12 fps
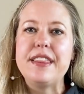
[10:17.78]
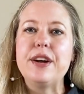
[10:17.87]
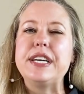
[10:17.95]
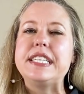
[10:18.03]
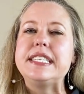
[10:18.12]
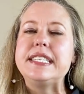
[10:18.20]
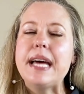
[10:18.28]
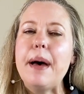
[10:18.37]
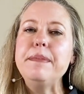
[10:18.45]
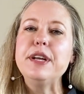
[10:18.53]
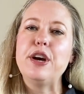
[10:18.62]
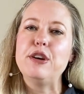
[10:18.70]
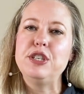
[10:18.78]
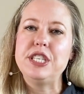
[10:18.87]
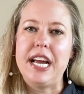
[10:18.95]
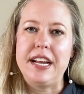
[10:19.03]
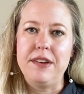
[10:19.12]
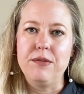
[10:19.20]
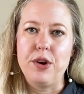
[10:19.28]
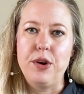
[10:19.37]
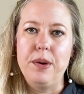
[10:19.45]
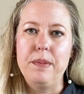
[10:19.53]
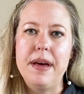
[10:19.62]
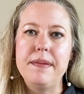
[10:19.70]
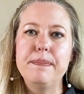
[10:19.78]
there is some negotiating room,